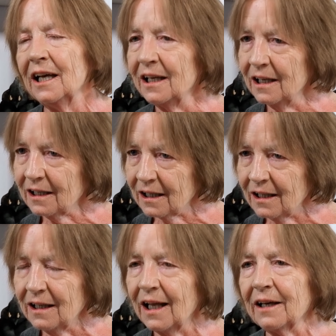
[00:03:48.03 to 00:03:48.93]
in a
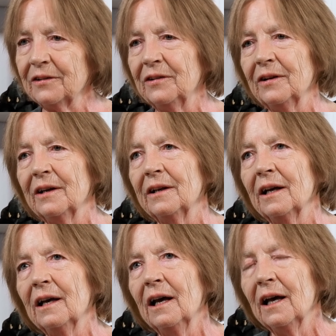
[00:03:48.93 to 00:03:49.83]
collected,
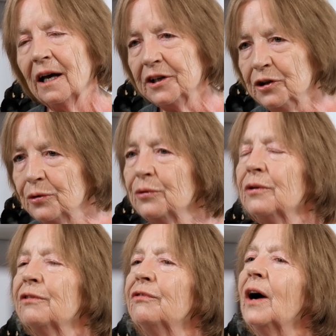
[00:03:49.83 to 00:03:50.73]
a
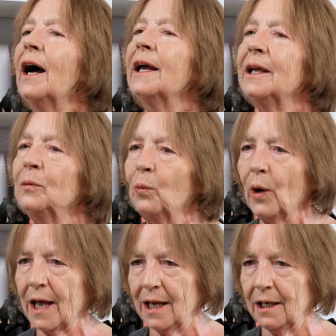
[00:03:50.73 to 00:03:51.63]
unifying
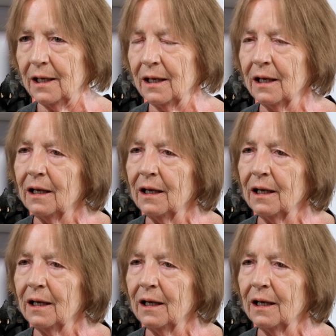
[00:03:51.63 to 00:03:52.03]
way.